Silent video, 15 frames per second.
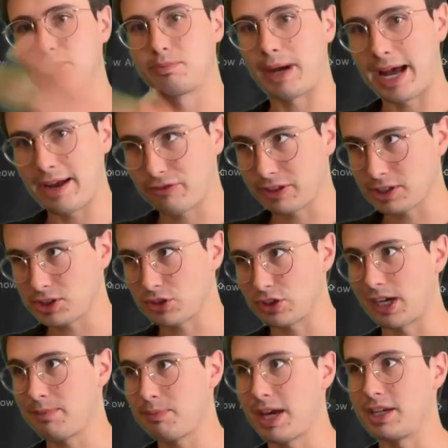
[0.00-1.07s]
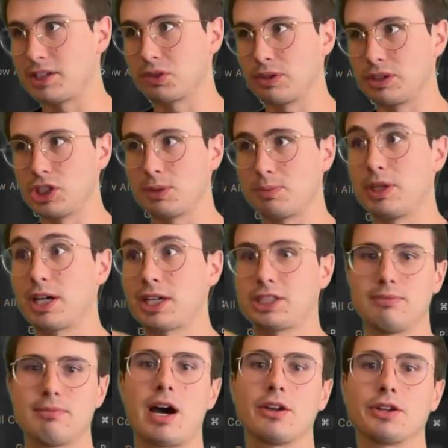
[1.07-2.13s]
PyFlink script that is going to do
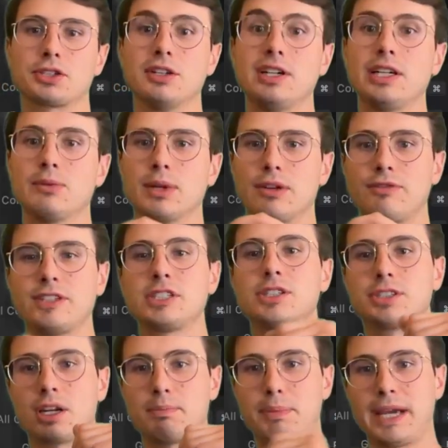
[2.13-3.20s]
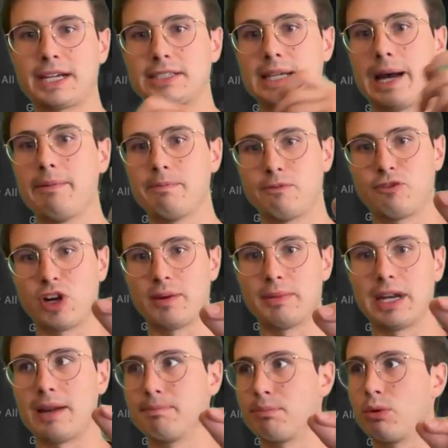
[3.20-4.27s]
production model training where features are picked up from an
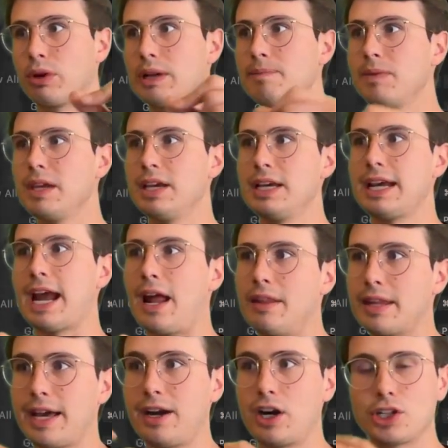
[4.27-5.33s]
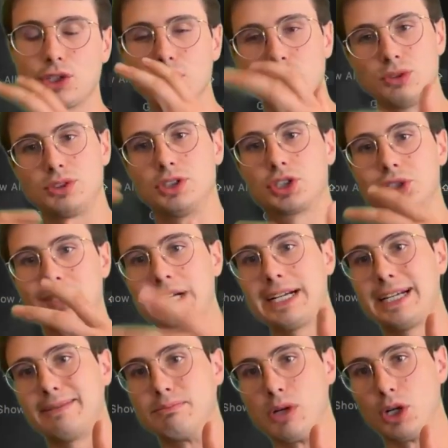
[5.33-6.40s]
endpoint and then are used to
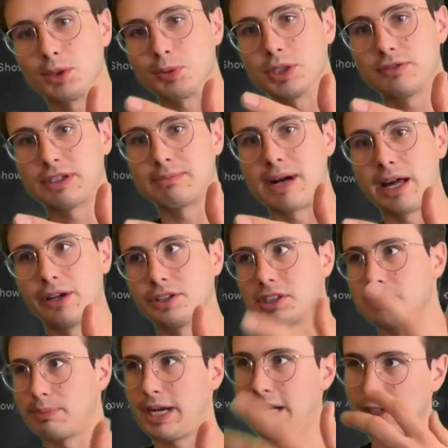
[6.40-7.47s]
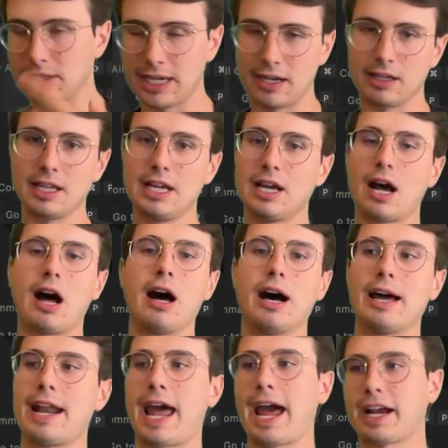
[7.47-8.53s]
train multiple different models in parallel
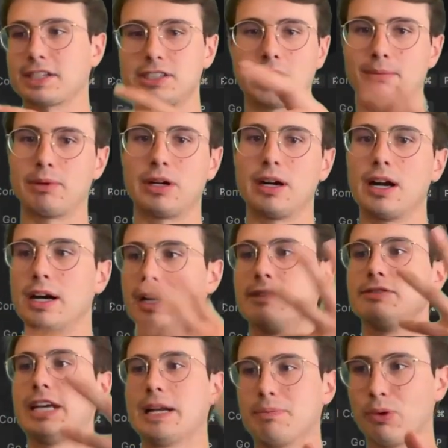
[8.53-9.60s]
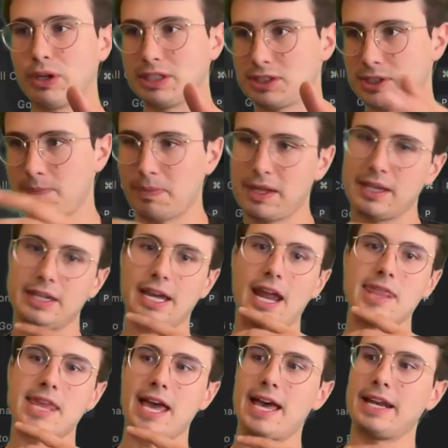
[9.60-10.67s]
on X number of data points.
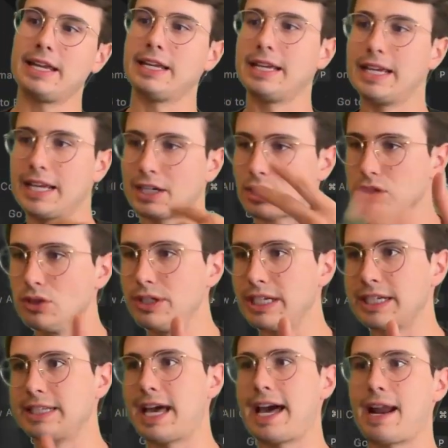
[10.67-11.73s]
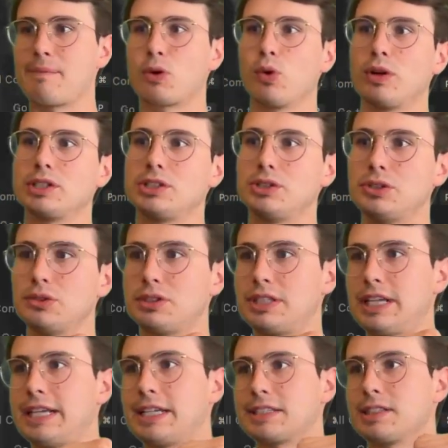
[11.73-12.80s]
And then including in that, I'm going to do
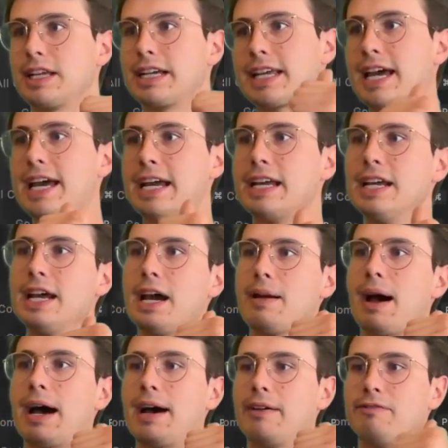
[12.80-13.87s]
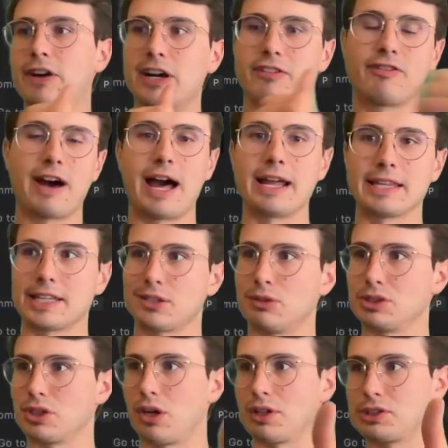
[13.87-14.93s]
things like, hey, uh, verifying that the
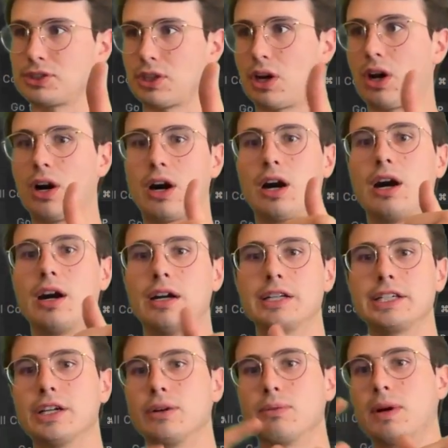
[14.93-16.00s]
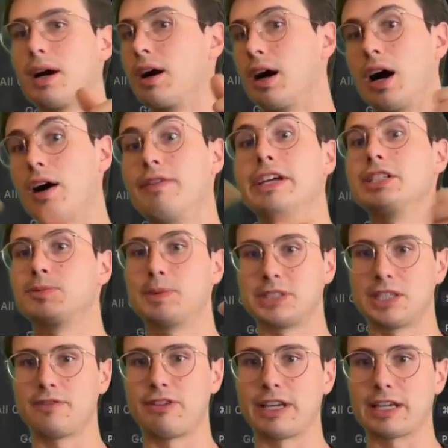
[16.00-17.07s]
results are, you know, uh, of a
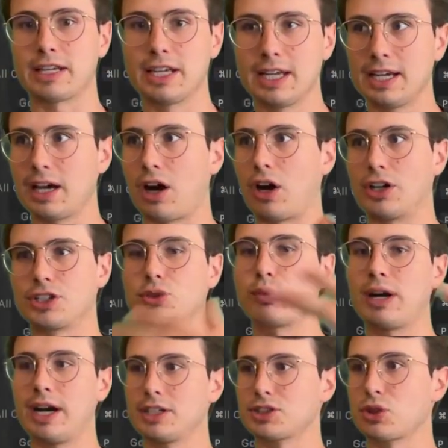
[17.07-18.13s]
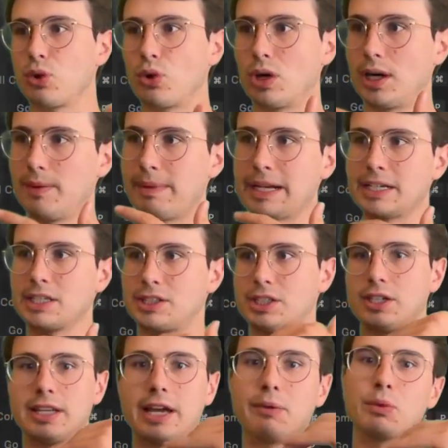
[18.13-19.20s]
specific R squared score, making
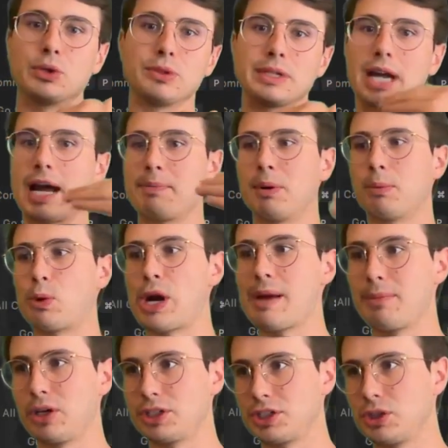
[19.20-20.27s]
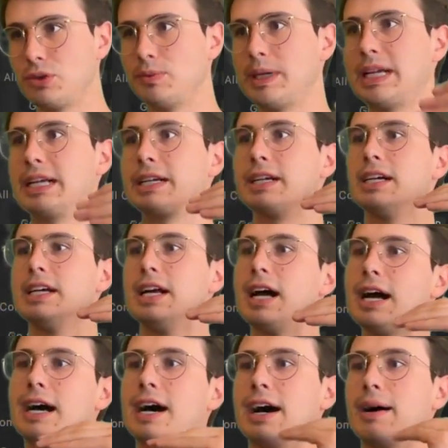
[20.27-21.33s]
sure that we're doing hyperparameter tuning,
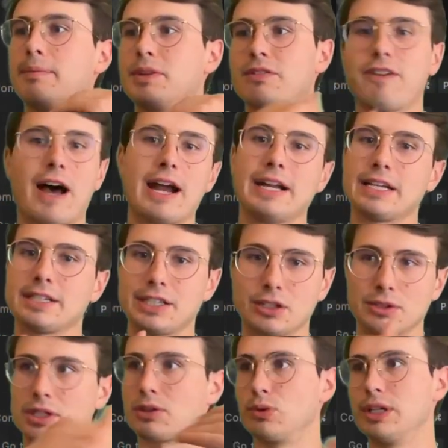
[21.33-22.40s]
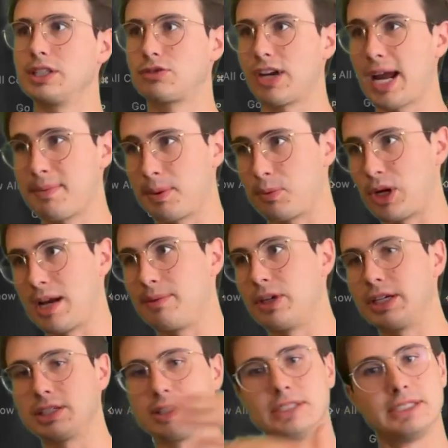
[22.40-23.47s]
um, defining, you know, the grids for
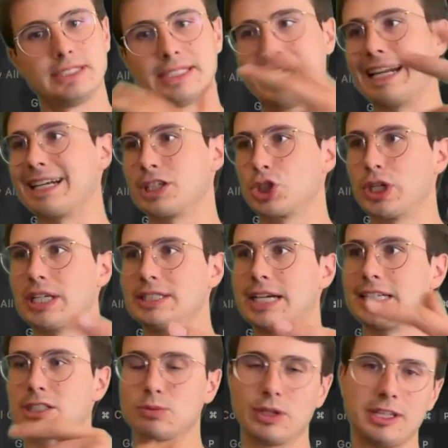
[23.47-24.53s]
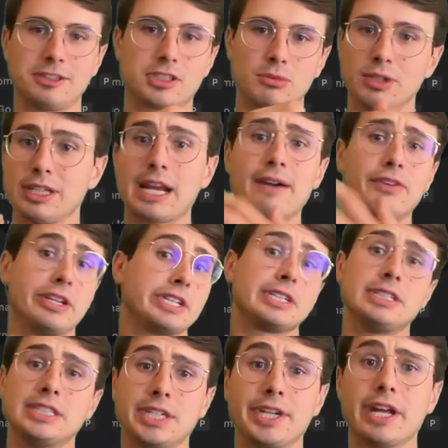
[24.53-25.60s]
hyperparametering, setting a train test split. So really everything you
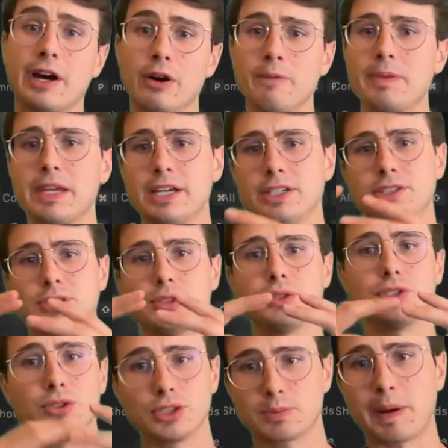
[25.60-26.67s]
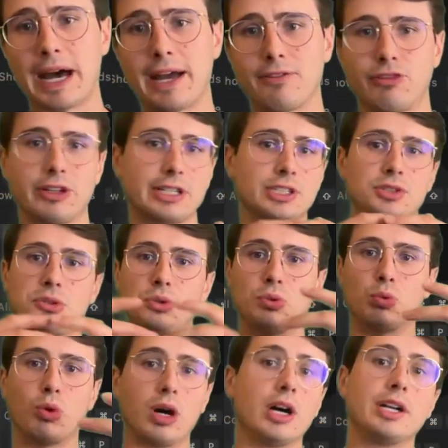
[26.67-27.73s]
need to know to use PyFlink to
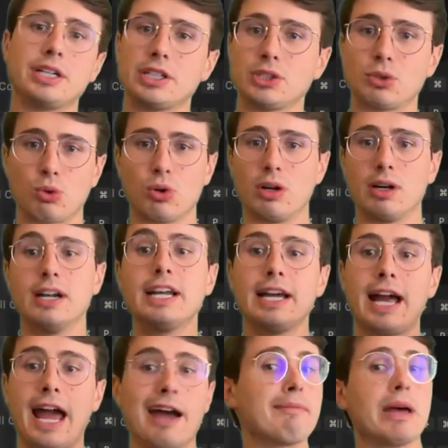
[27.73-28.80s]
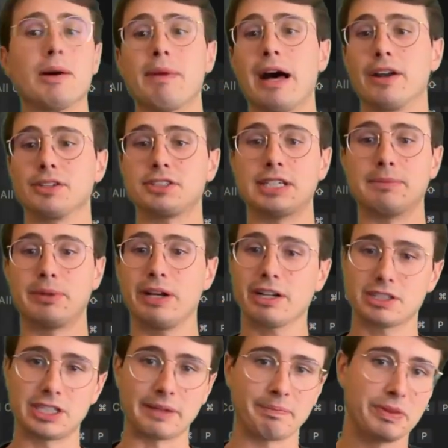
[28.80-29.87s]
run your ML models in
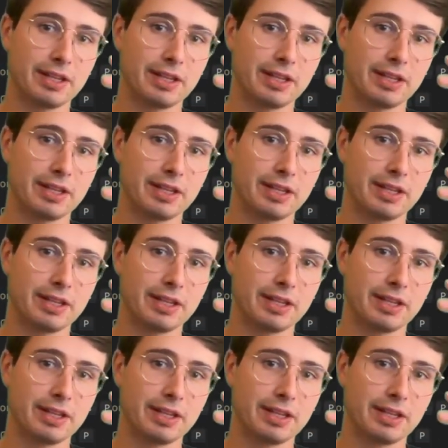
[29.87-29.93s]
production.